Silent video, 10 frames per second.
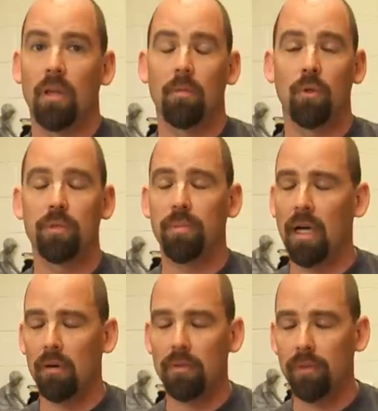of the most
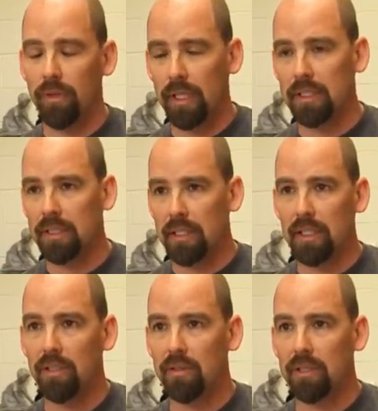powerful things that
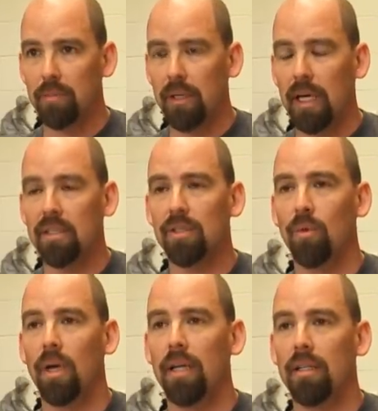they do is the PAX
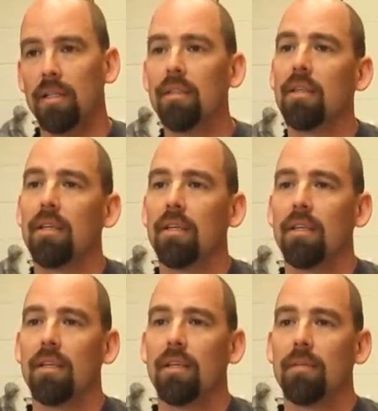quiet
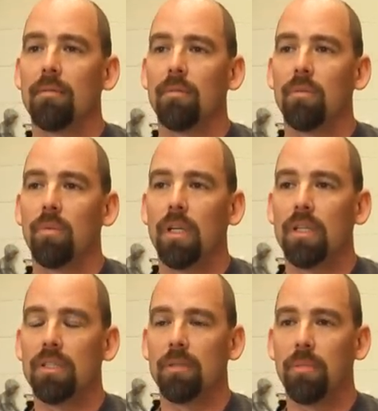um,
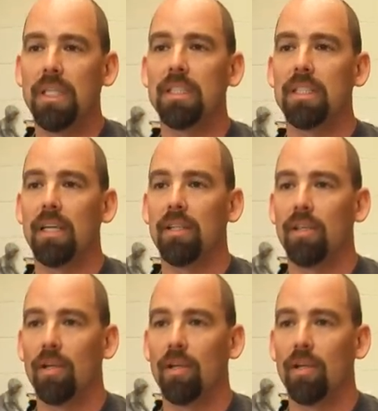where it's the peace sign and the